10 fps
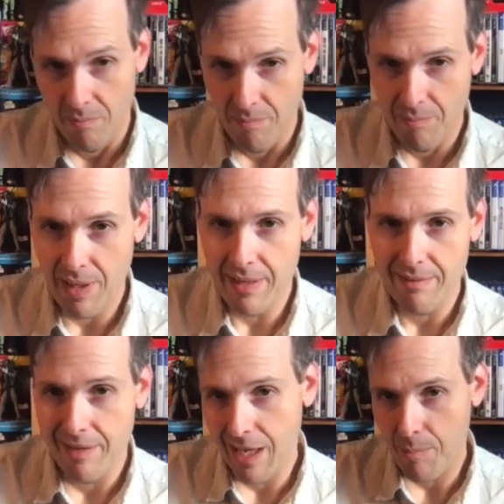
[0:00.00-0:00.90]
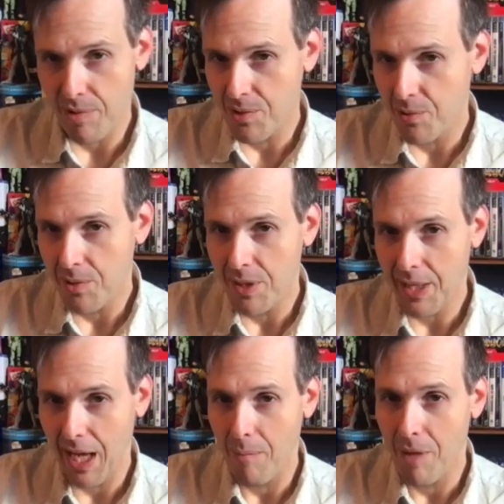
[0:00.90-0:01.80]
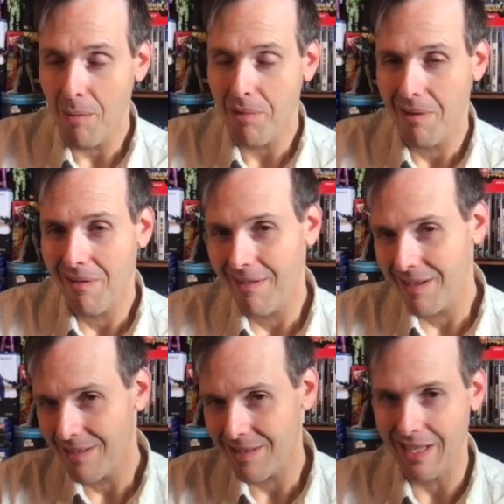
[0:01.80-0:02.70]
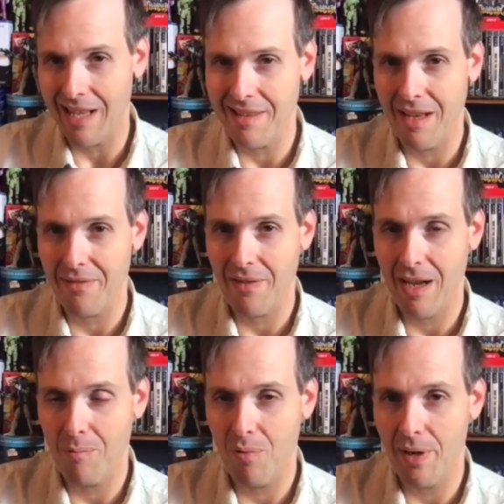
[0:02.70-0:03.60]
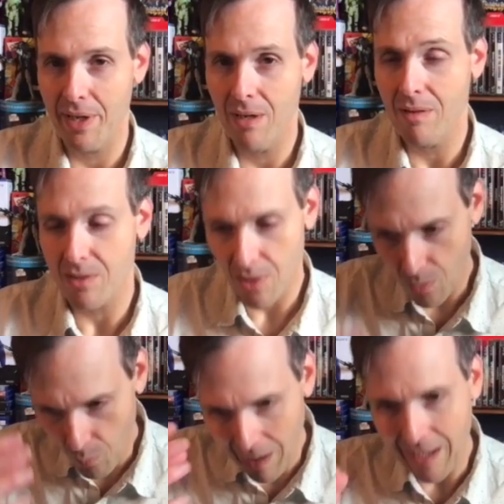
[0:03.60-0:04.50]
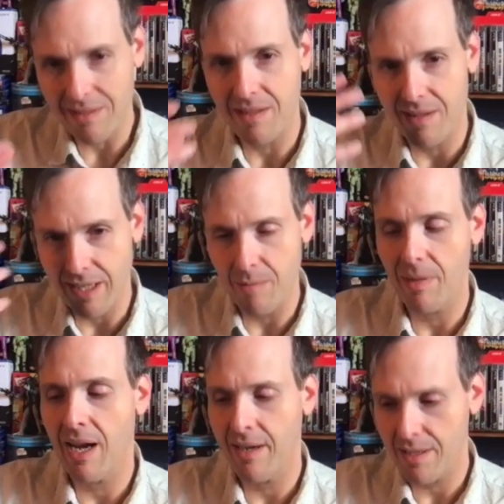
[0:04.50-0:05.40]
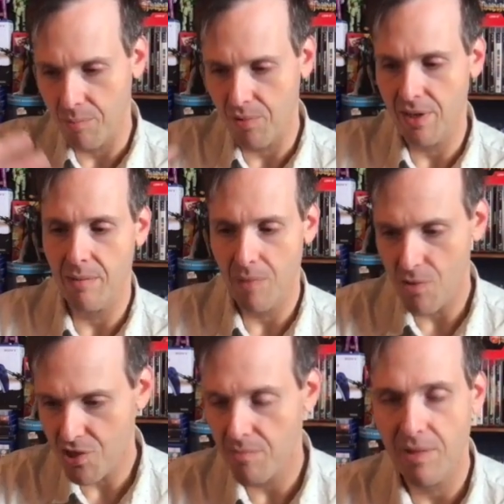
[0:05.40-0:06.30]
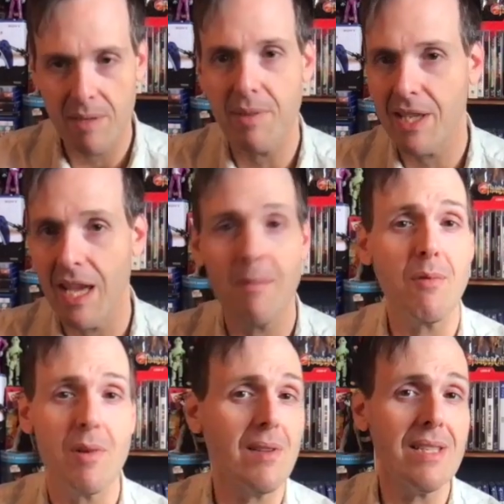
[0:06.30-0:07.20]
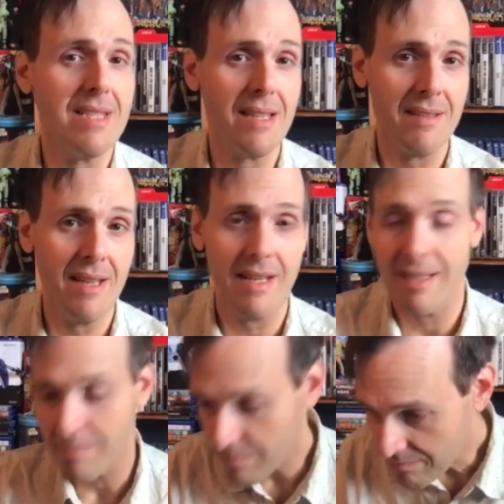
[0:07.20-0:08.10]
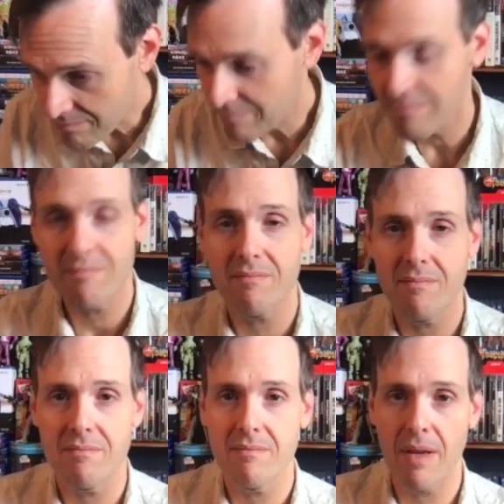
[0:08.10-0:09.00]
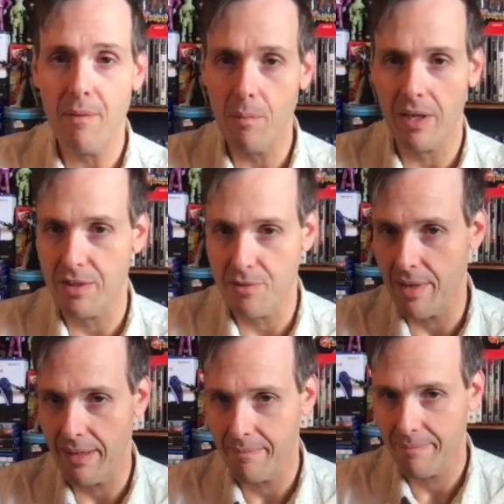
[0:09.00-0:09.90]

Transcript: But an opportunity came up to get that 5.0. It took a while to think about it, to put it in motion, but it became a realistic thing, and everyone could do that.